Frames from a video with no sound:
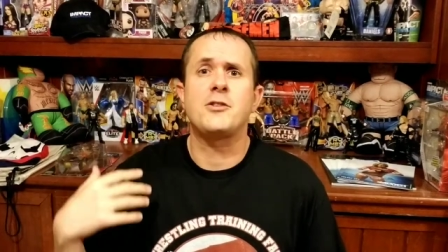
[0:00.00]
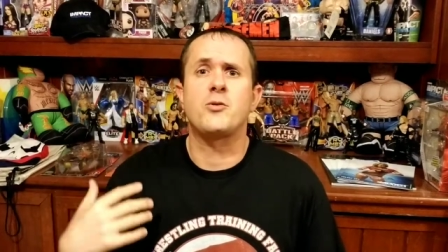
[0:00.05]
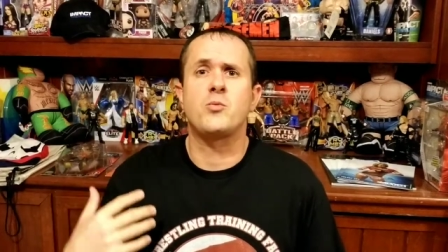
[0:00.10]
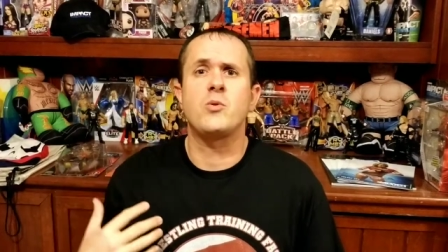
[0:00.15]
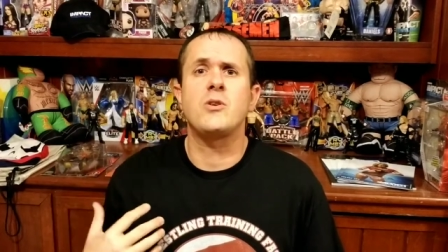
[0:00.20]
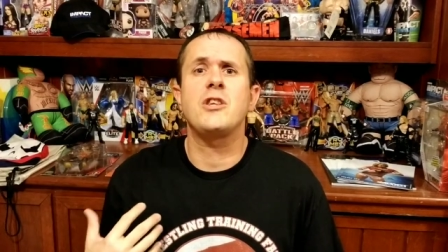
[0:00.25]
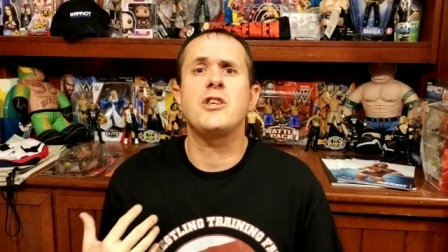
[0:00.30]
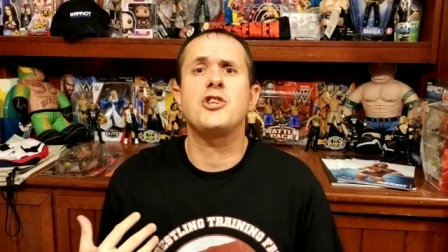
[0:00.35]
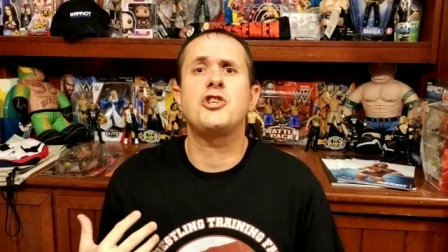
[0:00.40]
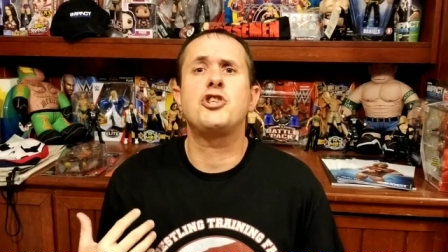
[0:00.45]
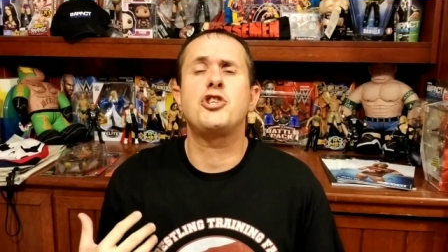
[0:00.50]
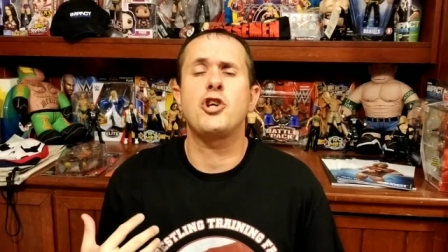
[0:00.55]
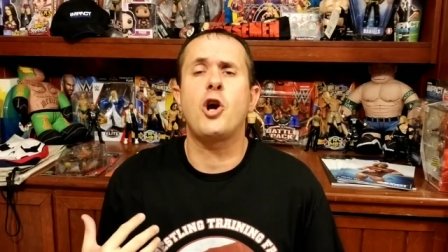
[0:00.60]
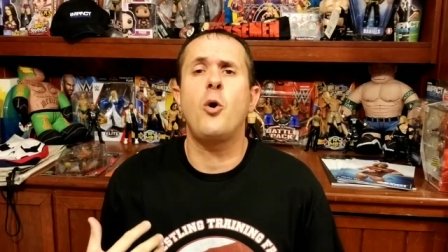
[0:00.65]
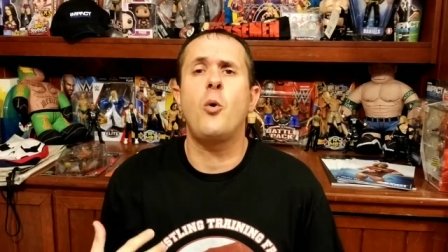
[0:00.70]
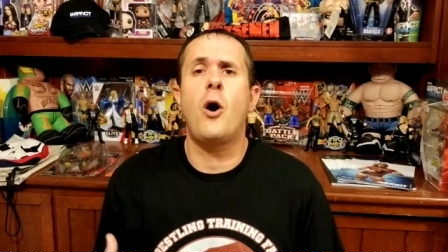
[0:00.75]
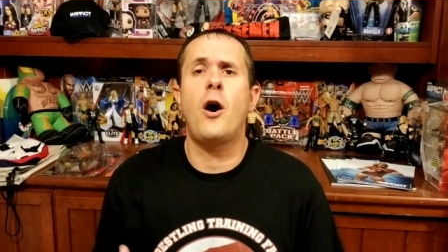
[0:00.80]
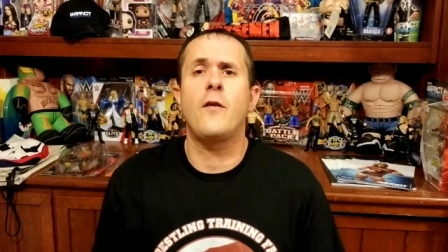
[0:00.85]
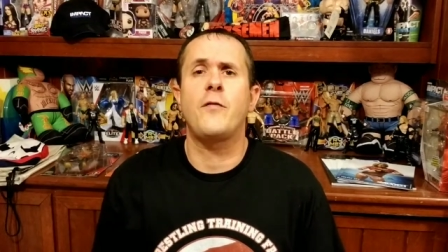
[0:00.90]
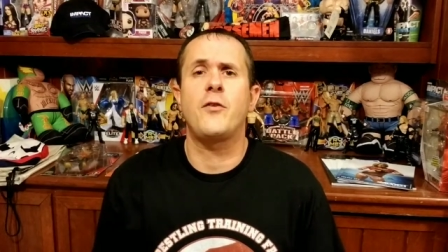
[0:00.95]
To really
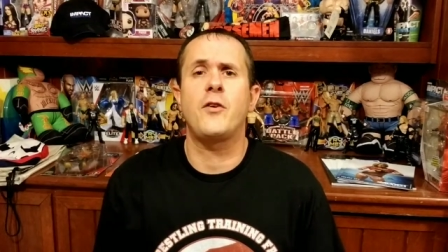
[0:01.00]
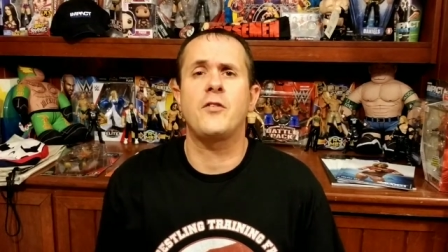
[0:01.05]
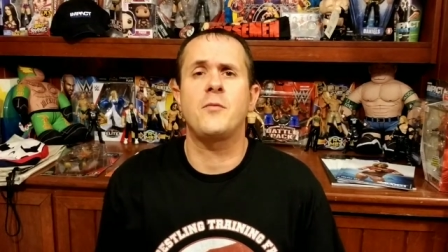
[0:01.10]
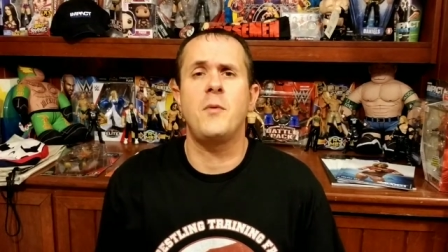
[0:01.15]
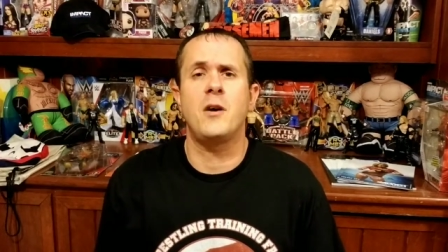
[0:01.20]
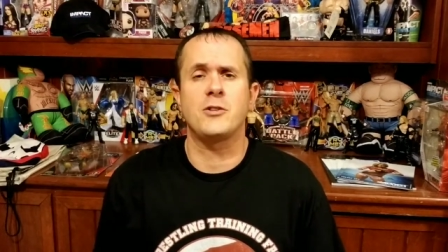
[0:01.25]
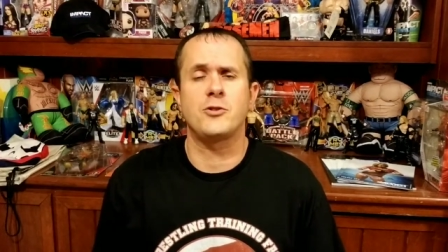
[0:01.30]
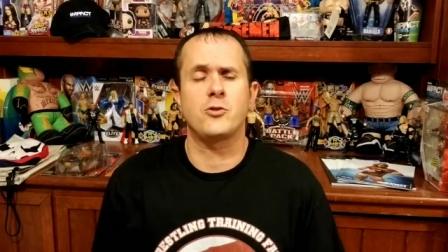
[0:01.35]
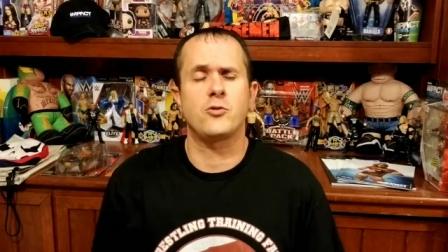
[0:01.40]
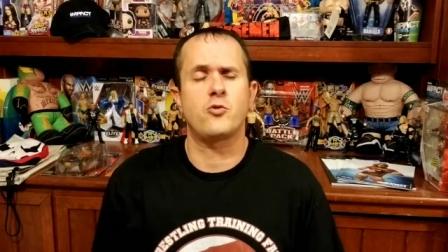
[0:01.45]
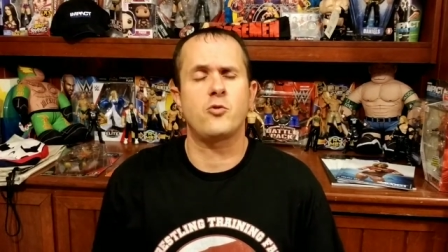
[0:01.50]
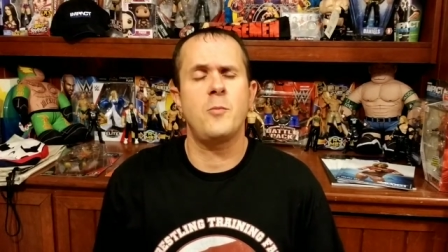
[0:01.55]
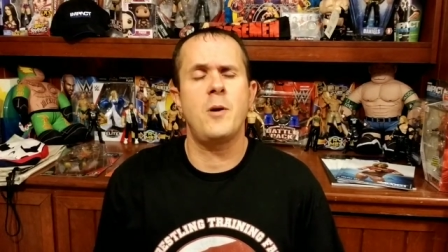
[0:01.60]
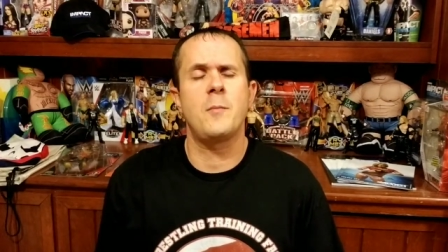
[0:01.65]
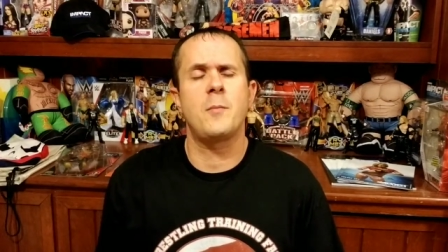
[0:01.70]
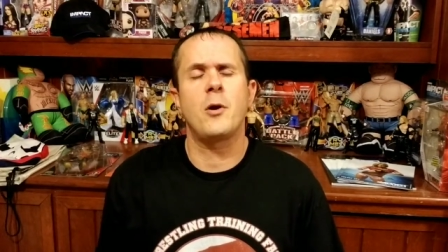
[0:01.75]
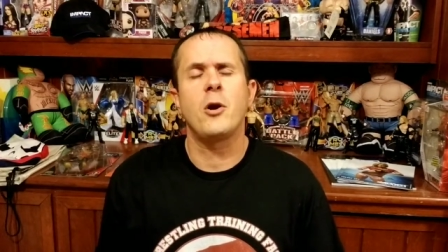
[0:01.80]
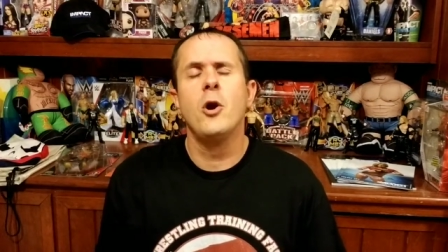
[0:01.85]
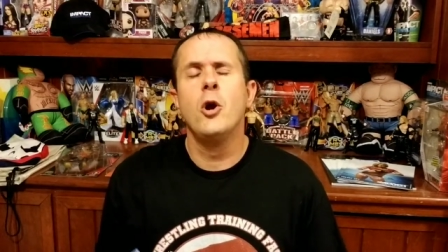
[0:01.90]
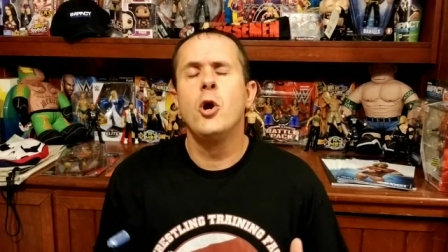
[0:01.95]
show off those muscles.
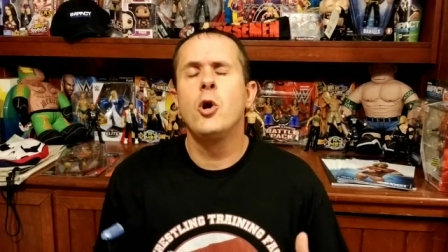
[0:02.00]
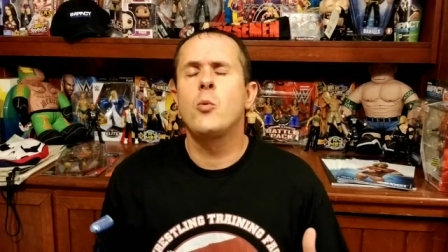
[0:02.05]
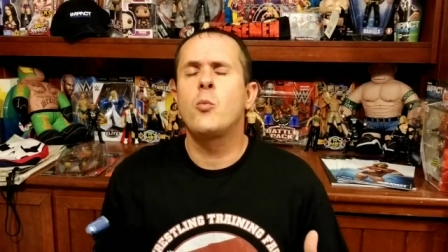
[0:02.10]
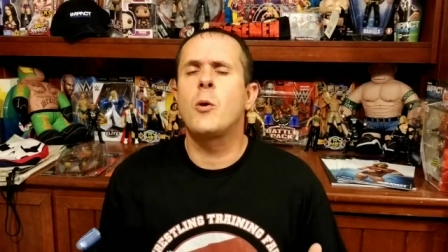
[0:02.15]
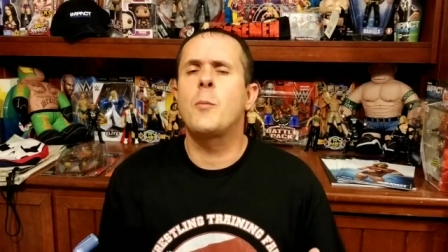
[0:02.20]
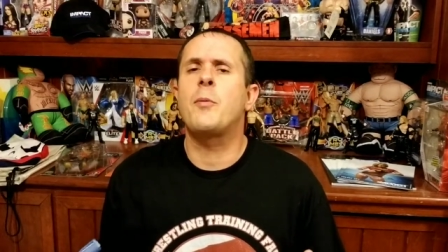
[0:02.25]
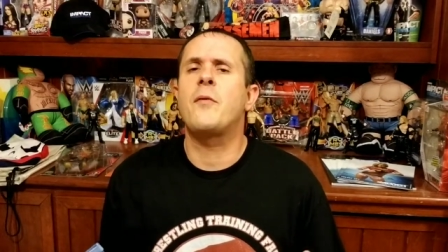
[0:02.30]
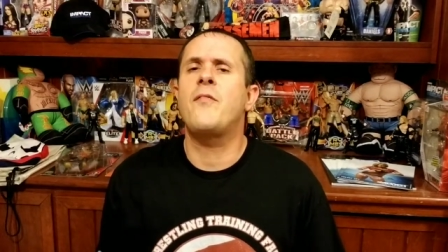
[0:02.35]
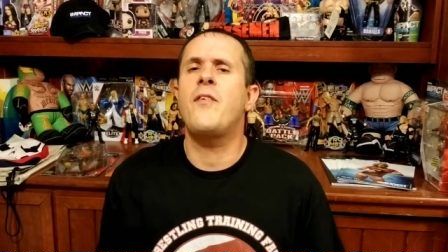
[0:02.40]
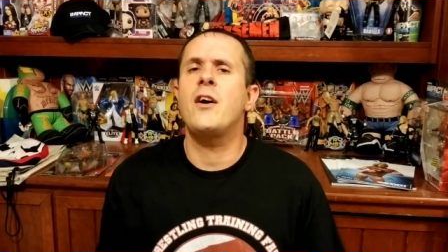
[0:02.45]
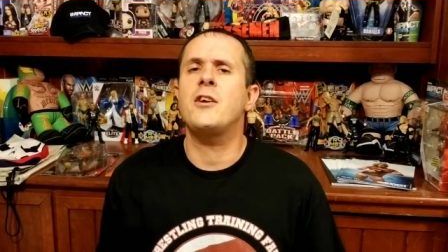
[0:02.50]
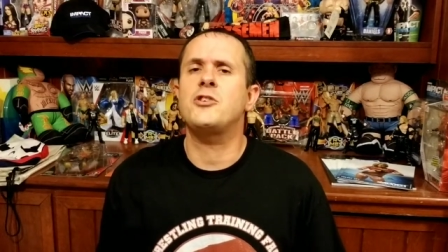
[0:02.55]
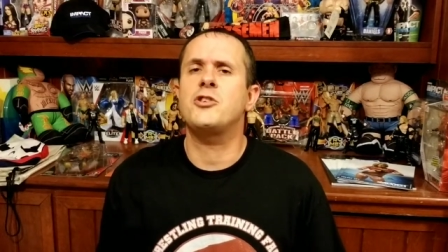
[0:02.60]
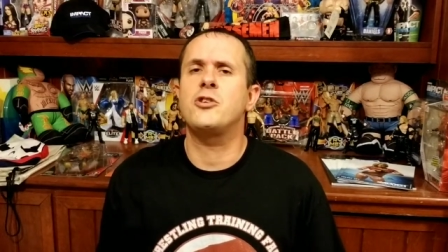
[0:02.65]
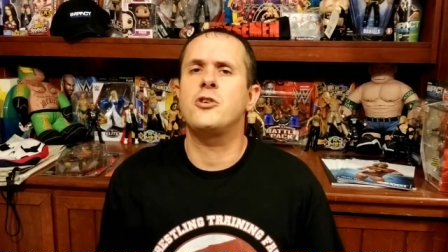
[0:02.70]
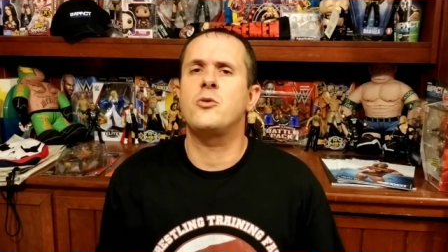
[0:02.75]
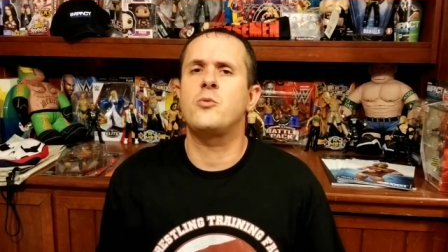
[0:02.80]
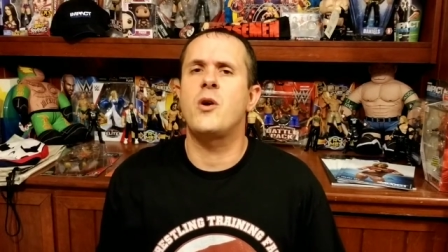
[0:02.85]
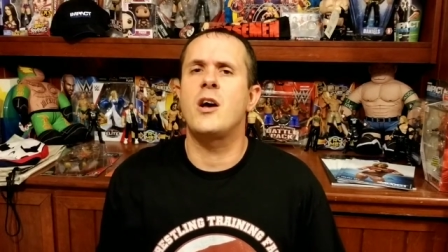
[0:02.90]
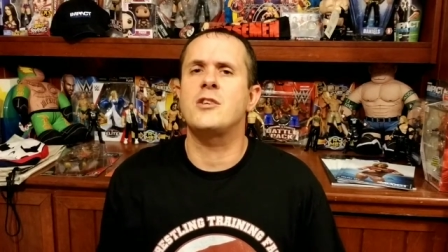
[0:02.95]
Remember, we're
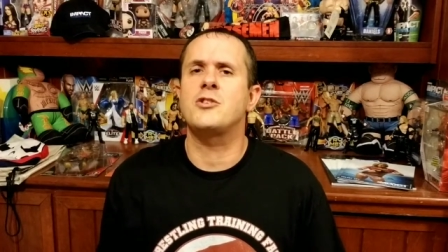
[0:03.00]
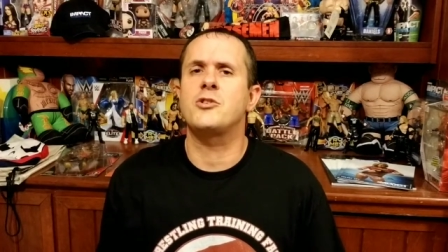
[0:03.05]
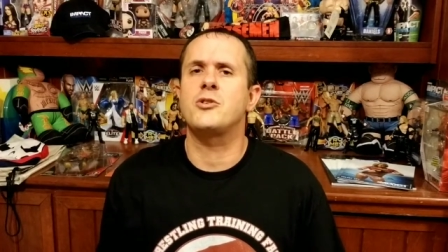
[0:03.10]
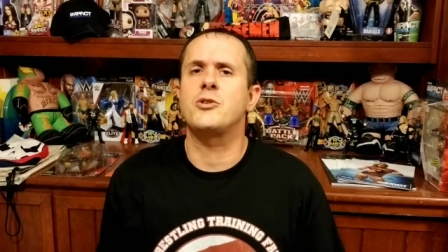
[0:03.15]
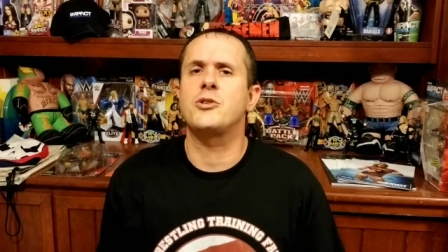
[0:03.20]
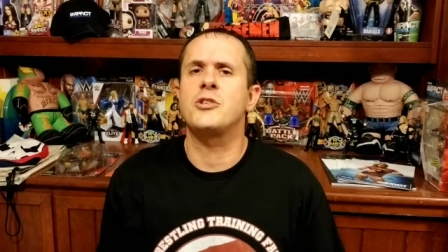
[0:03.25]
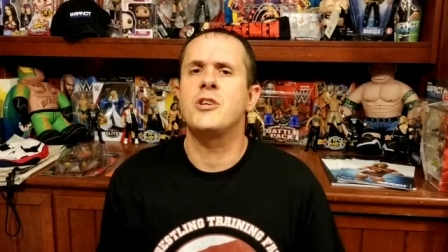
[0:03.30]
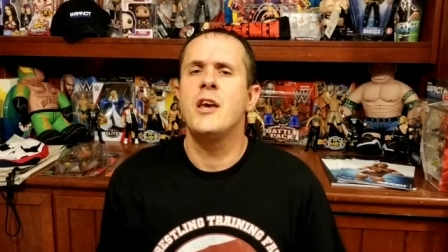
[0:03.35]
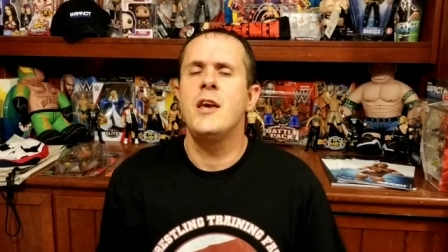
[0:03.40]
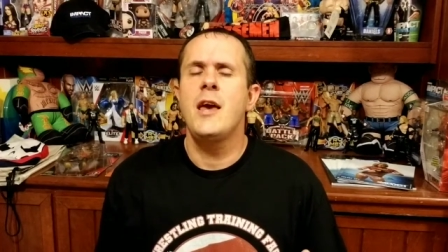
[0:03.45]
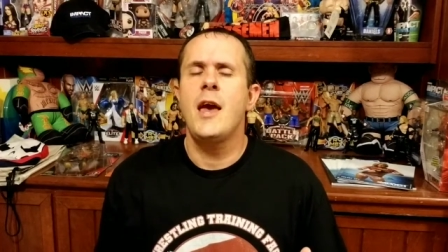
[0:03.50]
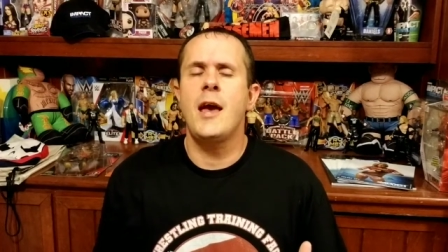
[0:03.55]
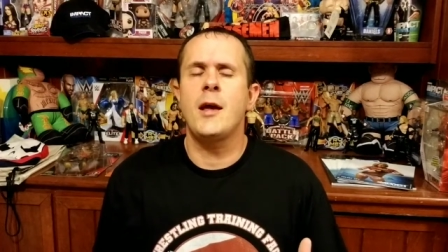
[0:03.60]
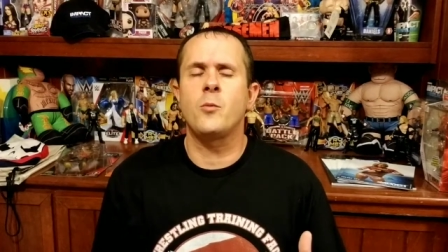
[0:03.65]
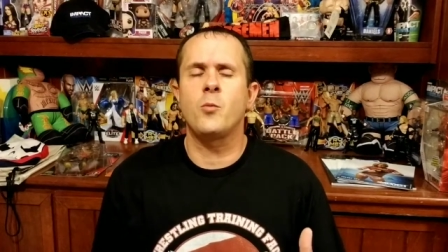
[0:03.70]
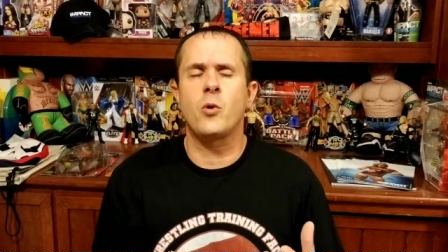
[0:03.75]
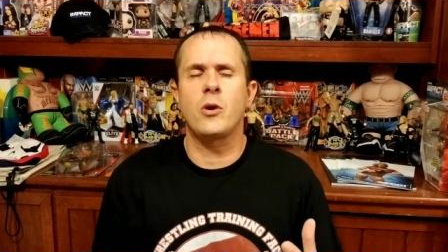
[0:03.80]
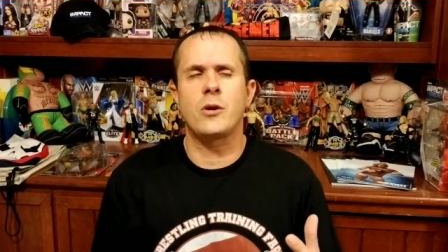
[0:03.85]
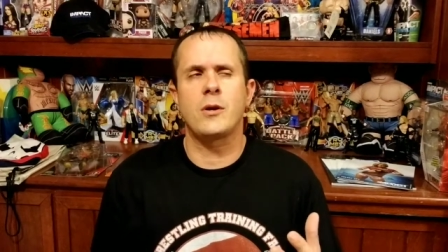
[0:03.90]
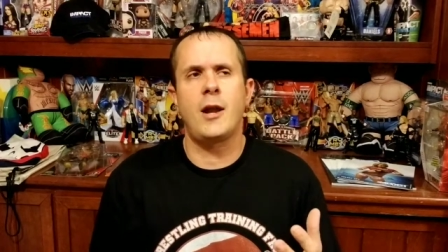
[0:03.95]
professional wrestlers
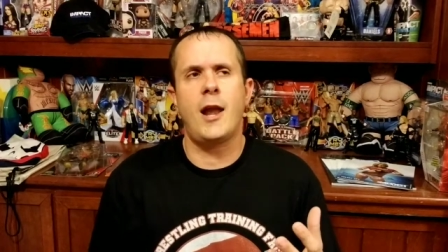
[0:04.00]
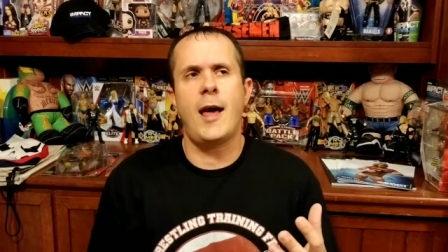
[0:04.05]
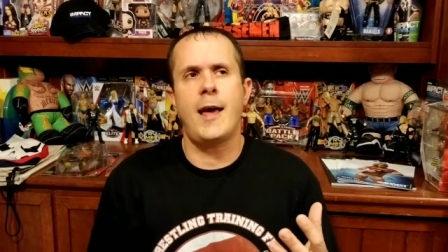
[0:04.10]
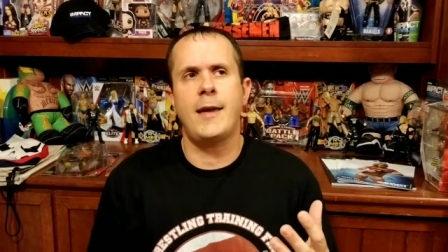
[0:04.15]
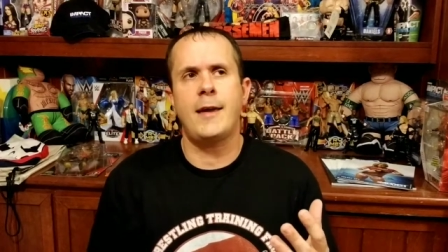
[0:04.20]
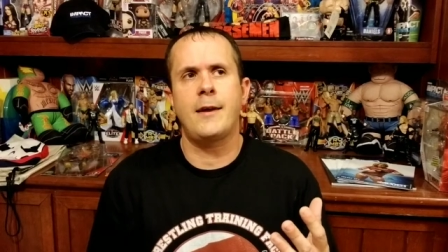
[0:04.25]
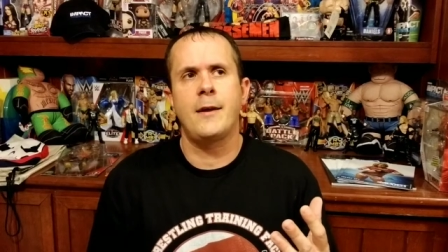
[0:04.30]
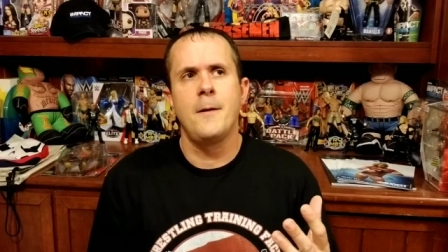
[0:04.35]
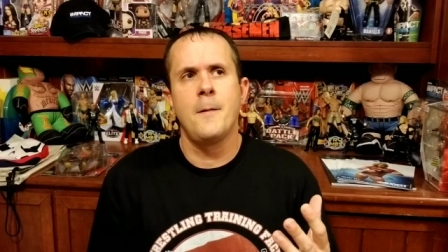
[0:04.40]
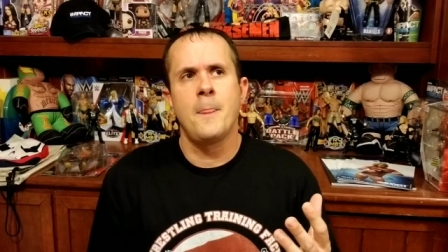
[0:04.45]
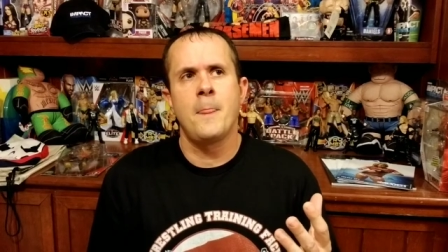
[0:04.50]
and we're like